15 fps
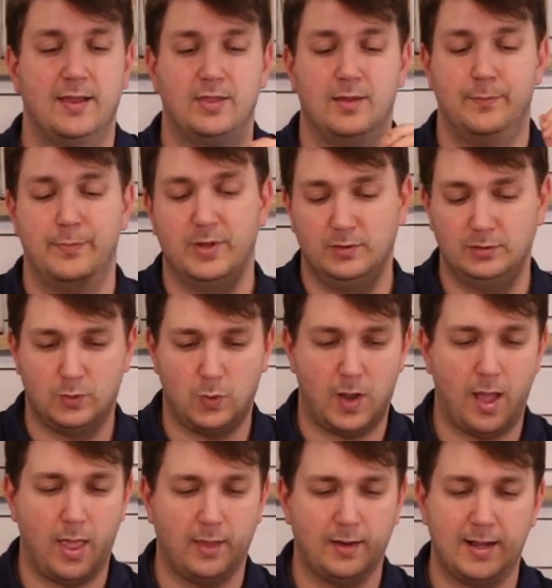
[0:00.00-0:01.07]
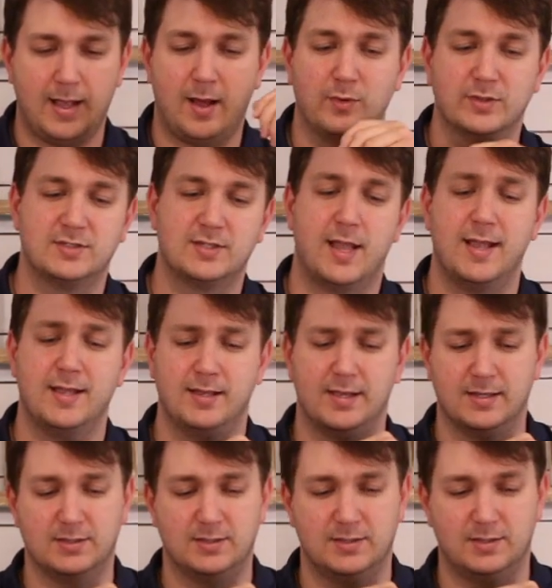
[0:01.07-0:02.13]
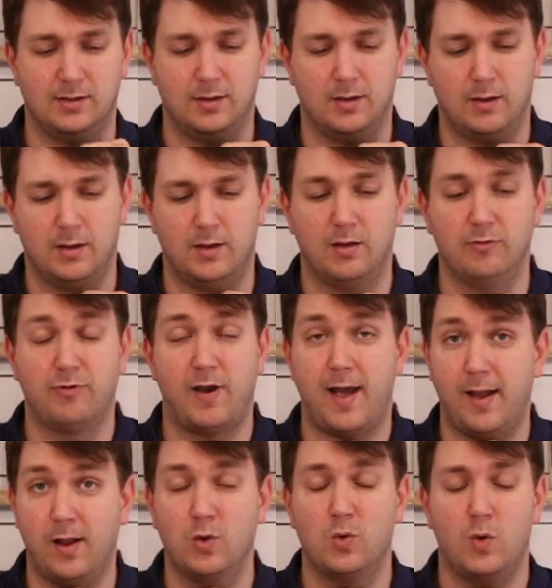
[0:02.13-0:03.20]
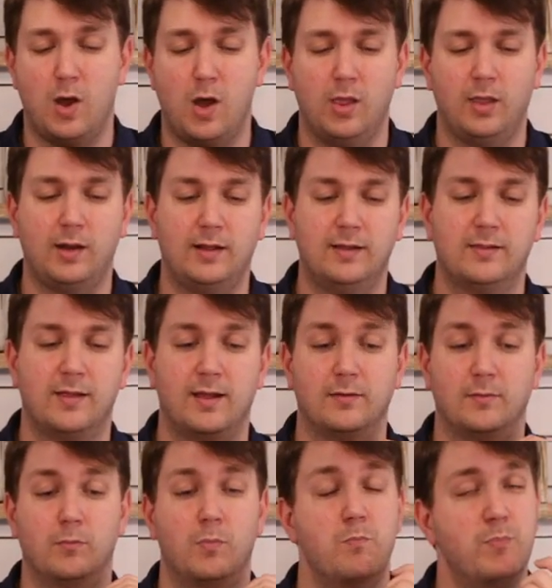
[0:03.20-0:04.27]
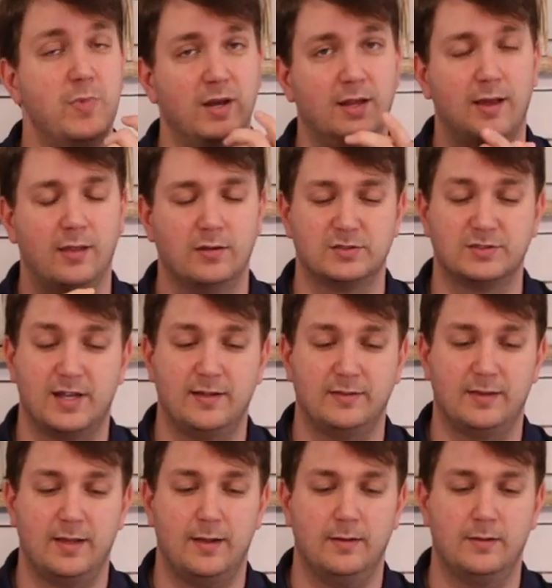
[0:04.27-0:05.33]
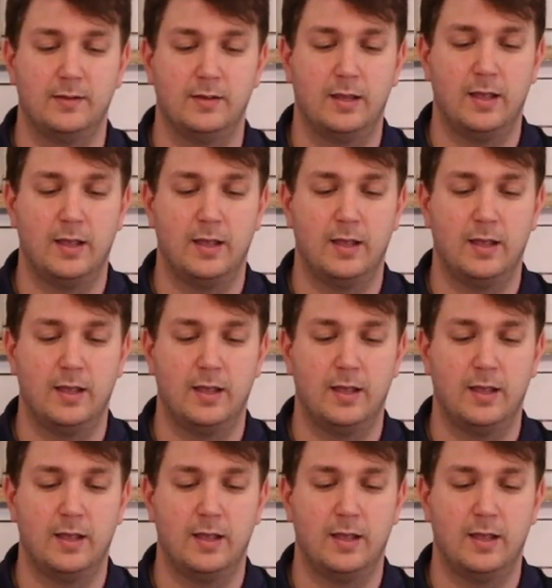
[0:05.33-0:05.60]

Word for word: The build quality I would say is uh, of higher quality than many others out there.